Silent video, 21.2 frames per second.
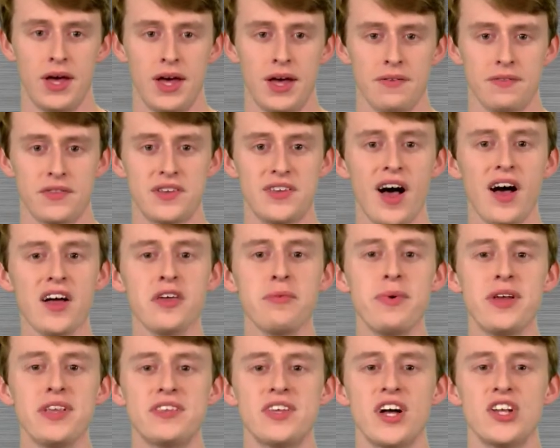The
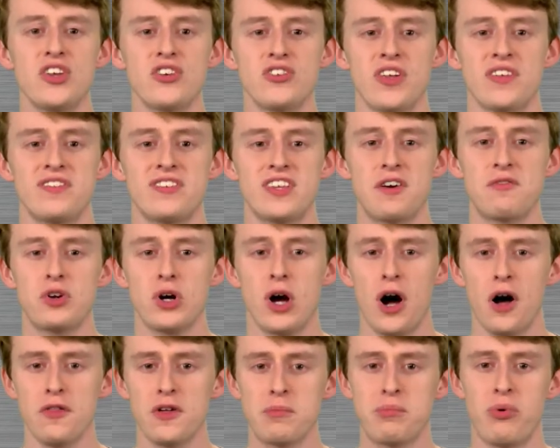document touches on
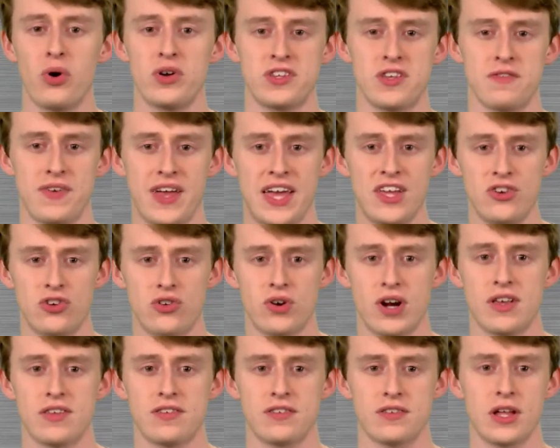several other points of
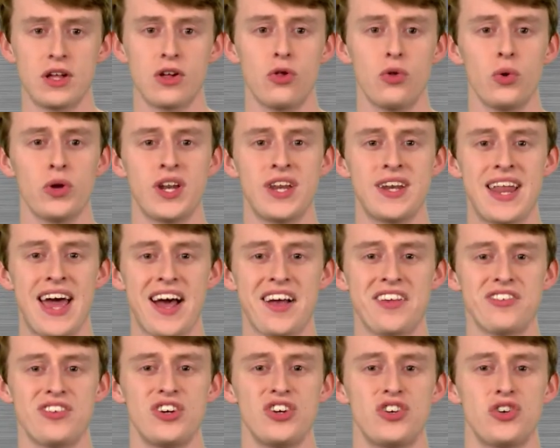interest, including an
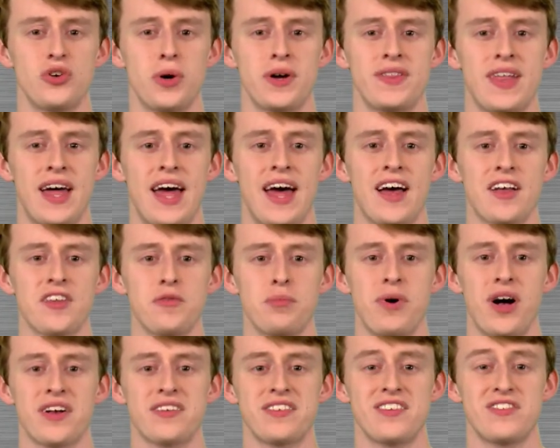excerpt showing that
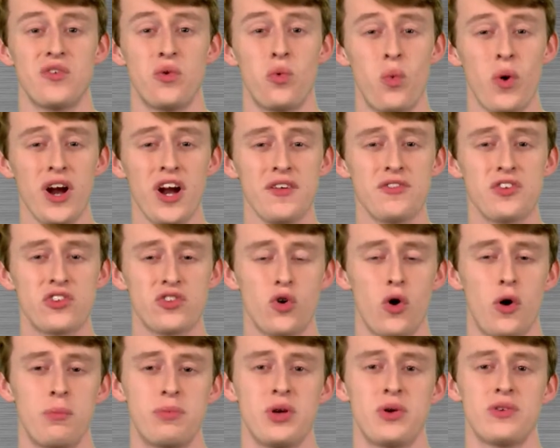Xbox is aware of the
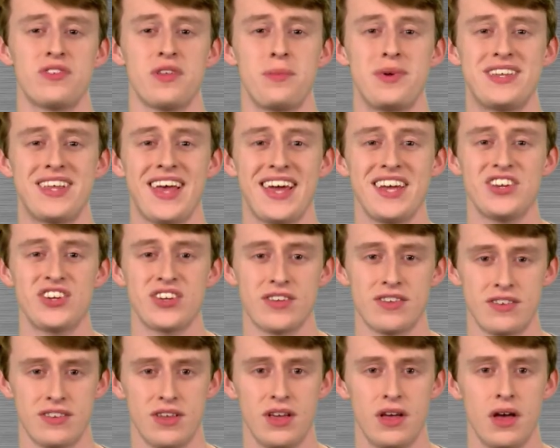Scorpio's
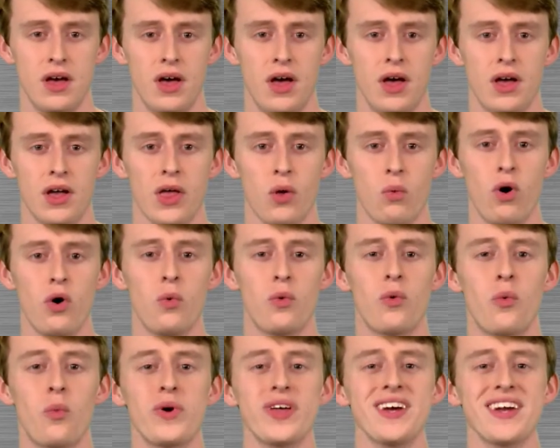limitations.
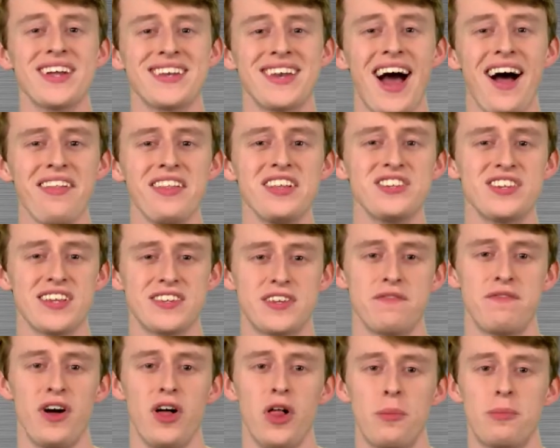Quote, "We acknowledge that
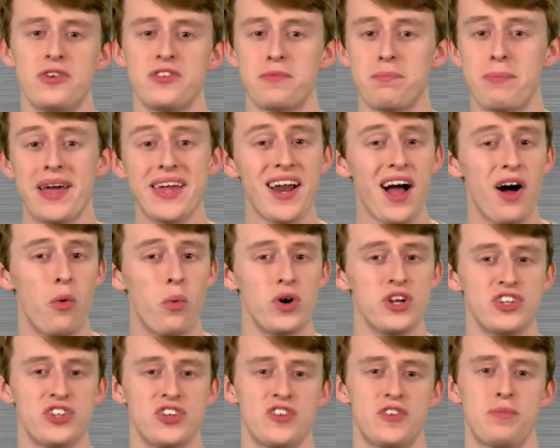developers may not
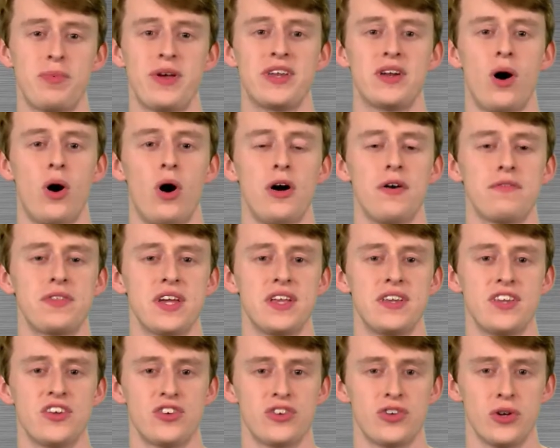wish to spend all of the
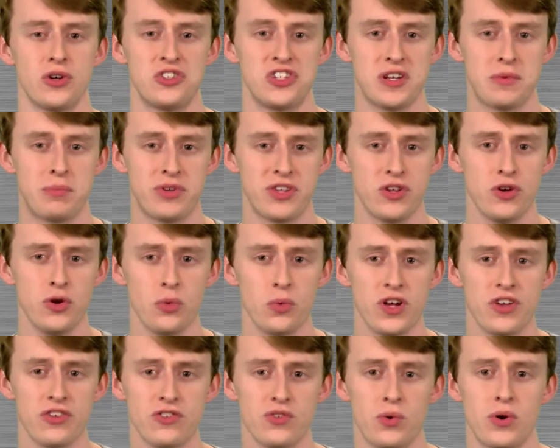additional GPU
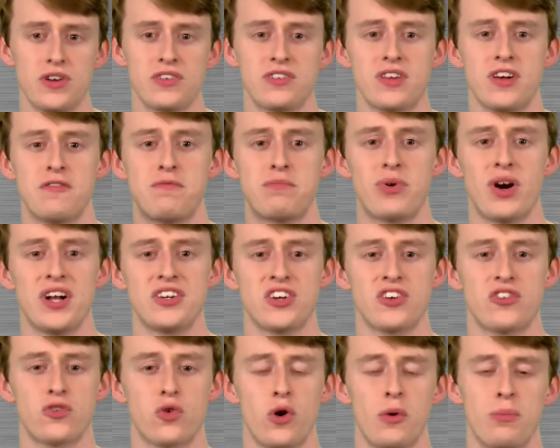resource of
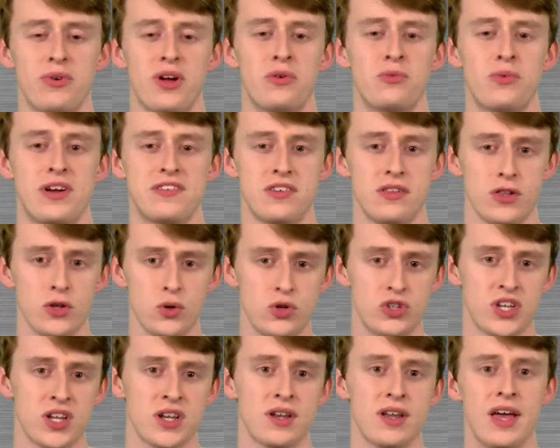Project Scorpio on
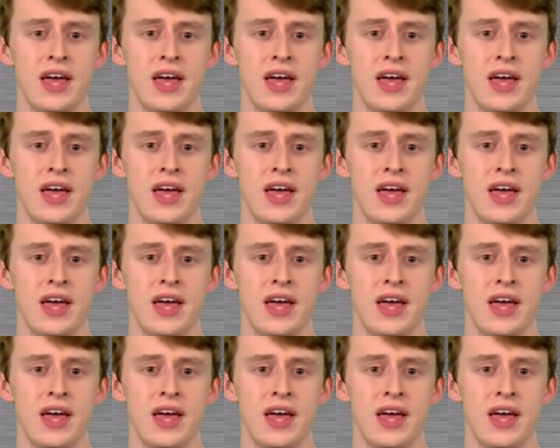resolution.